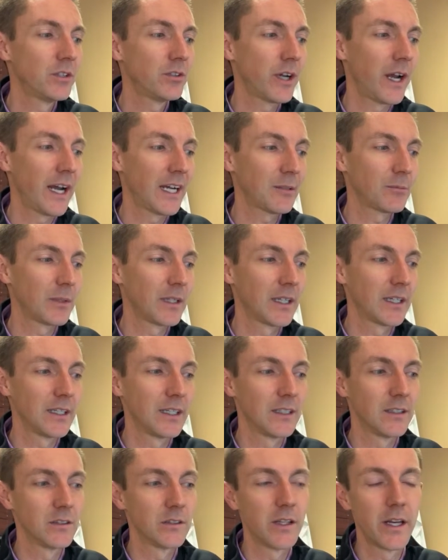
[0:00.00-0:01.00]
TrackMan
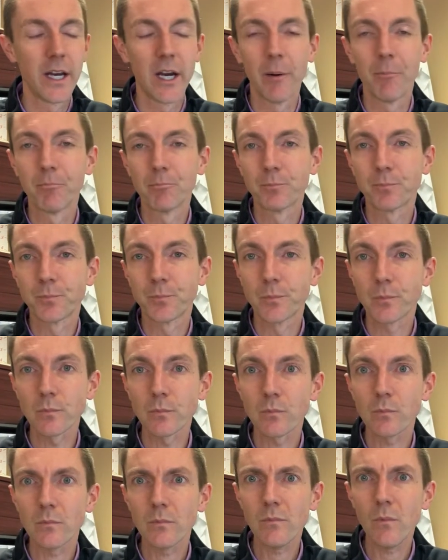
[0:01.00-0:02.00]
is there.
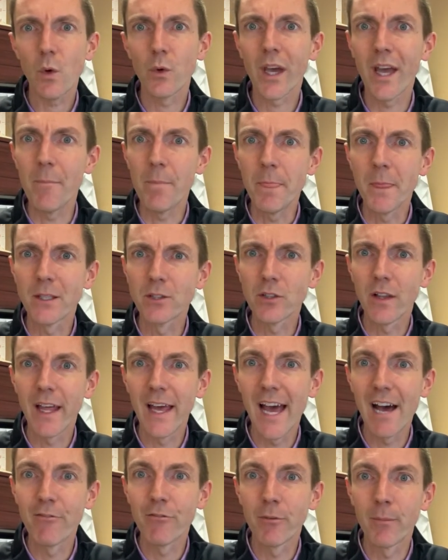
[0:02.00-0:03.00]
Okay, that's all I
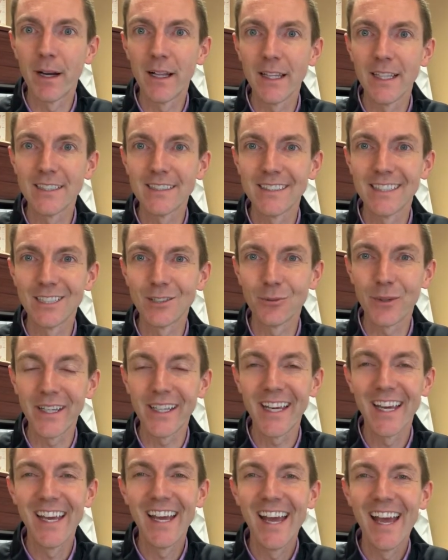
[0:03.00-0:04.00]
have for my list this
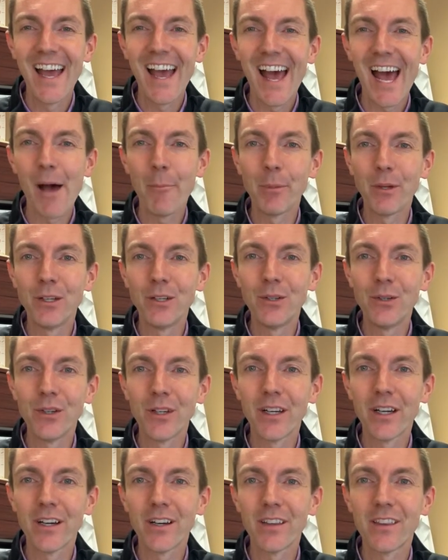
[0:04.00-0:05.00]
week. Happy New
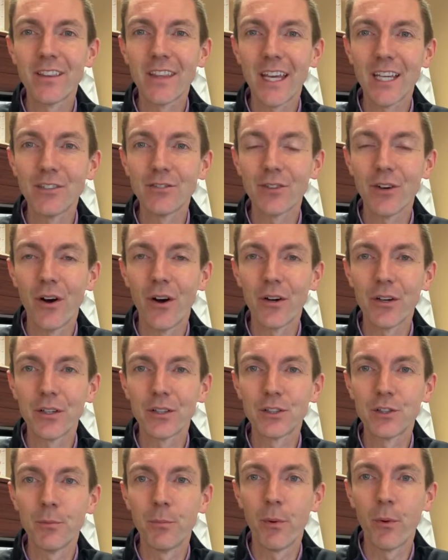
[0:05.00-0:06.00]
Year. Thanks for all your
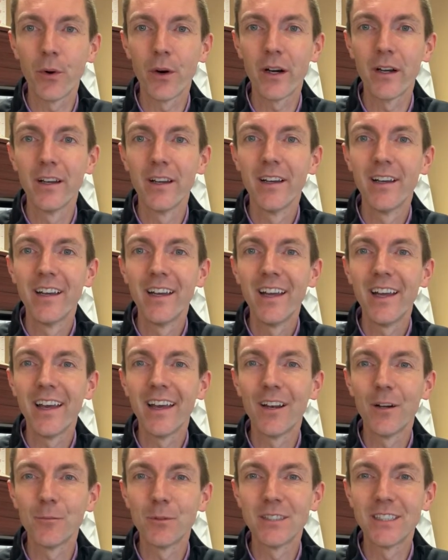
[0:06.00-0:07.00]
support
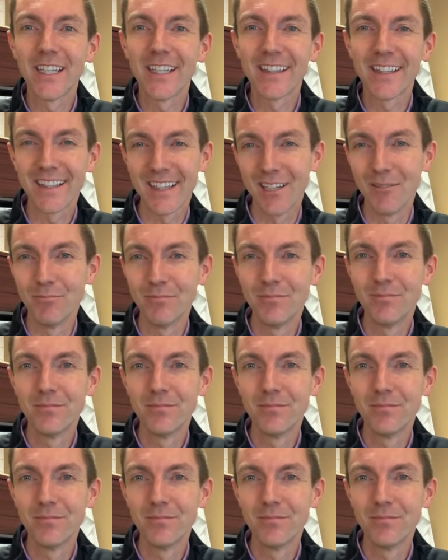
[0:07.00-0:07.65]
and hope to see you at the club.